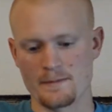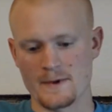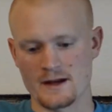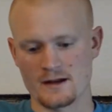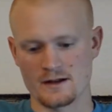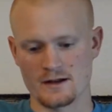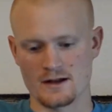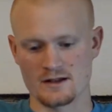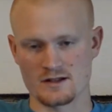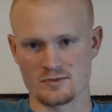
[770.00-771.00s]
And
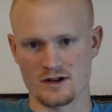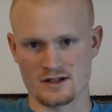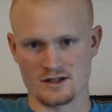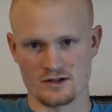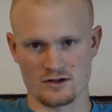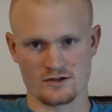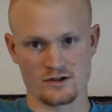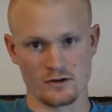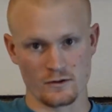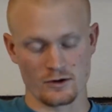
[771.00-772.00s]
this process occurs
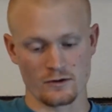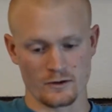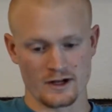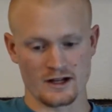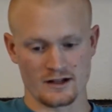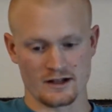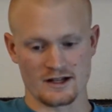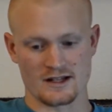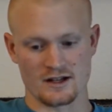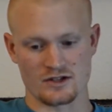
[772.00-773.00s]
over and over again. Like I
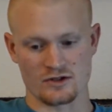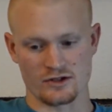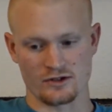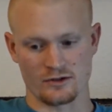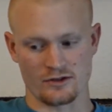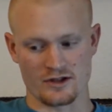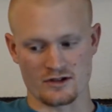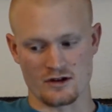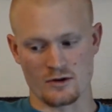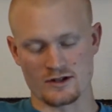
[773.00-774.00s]
said, it's circular. Things
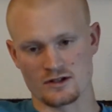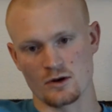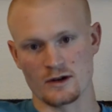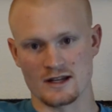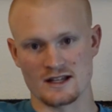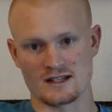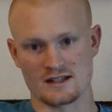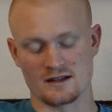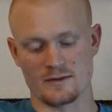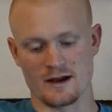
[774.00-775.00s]
are always going
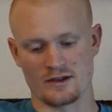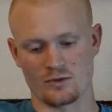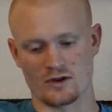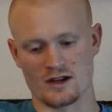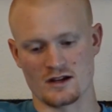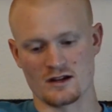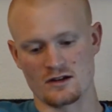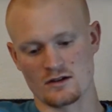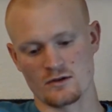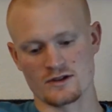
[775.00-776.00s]
into the pathway
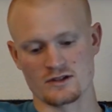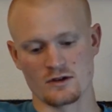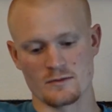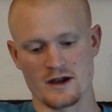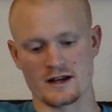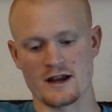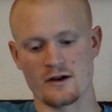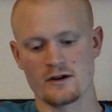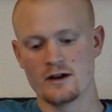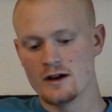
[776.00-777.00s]
and always going back
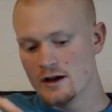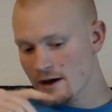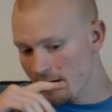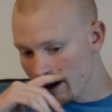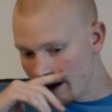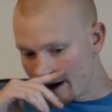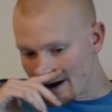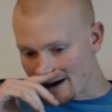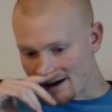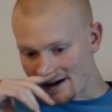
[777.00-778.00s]
out.
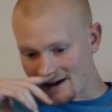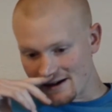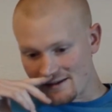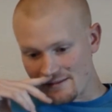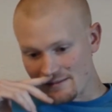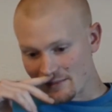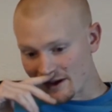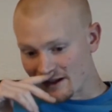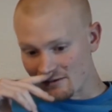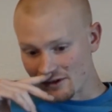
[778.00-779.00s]

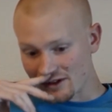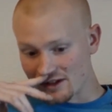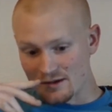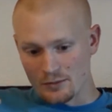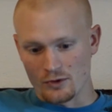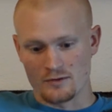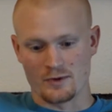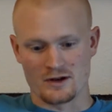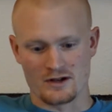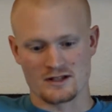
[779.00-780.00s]
But really the important
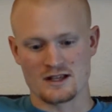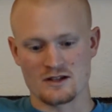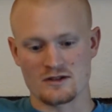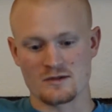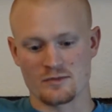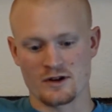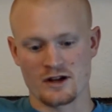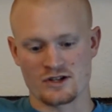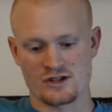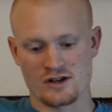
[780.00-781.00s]
part is that you get
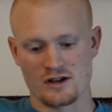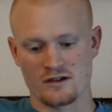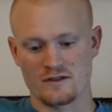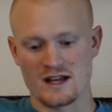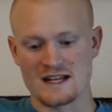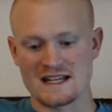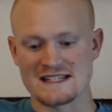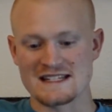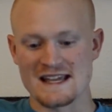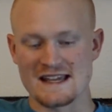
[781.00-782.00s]
production of
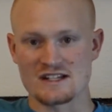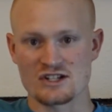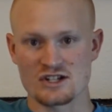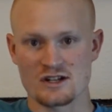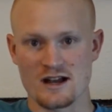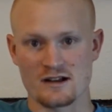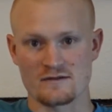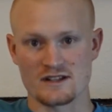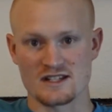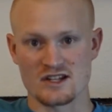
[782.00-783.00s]
NADH out
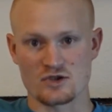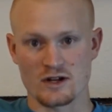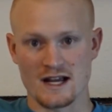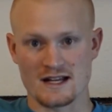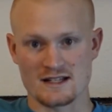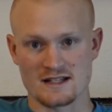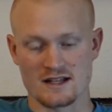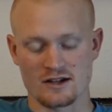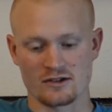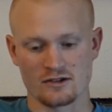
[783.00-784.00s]
of this citric acid
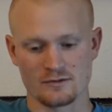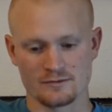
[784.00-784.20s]
cycle.